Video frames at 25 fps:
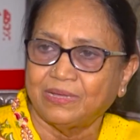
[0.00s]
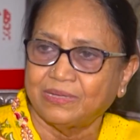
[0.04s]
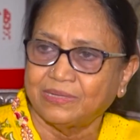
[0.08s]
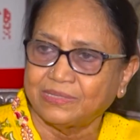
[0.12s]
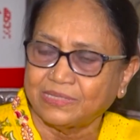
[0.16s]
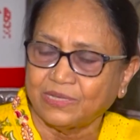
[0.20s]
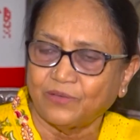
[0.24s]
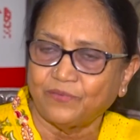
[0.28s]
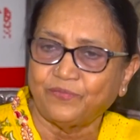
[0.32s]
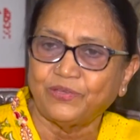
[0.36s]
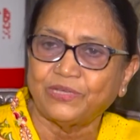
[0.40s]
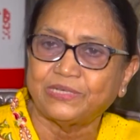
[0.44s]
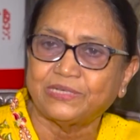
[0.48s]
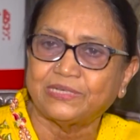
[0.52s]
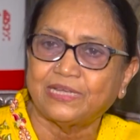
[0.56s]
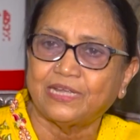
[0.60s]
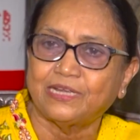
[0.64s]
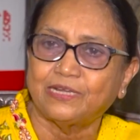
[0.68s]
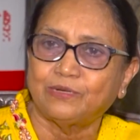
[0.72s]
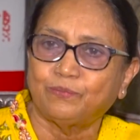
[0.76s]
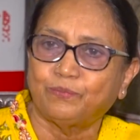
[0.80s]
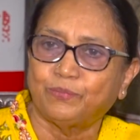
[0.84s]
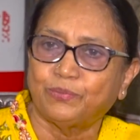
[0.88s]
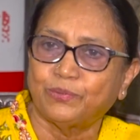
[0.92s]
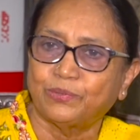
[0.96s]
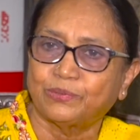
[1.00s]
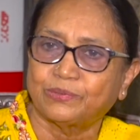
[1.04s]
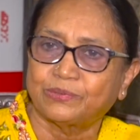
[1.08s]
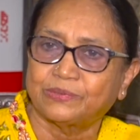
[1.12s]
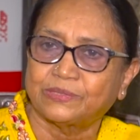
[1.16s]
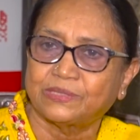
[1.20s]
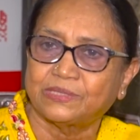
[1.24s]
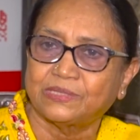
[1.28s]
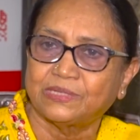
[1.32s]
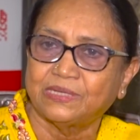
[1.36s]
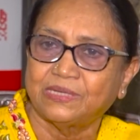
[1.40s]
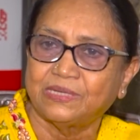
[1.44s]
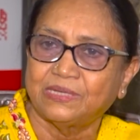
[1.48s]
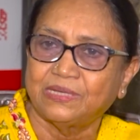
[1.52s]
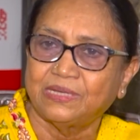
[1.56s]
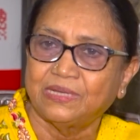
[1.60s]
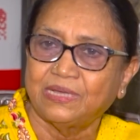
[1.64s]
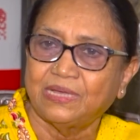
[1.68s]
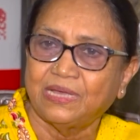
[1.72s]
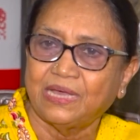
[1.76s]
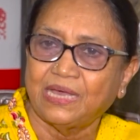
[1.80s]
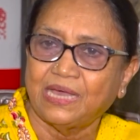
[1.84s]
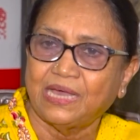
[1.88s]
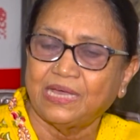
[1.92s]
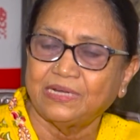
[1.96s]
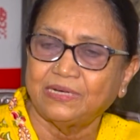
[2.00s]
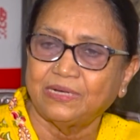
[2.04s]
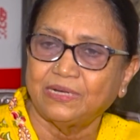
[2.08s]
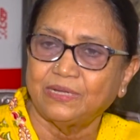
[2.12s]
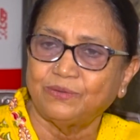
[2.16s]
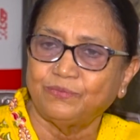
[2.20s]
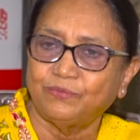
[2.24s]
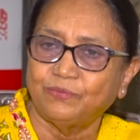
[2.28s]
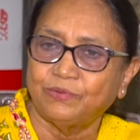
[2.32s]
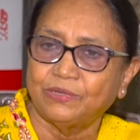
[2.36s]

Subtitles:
sufficient books, and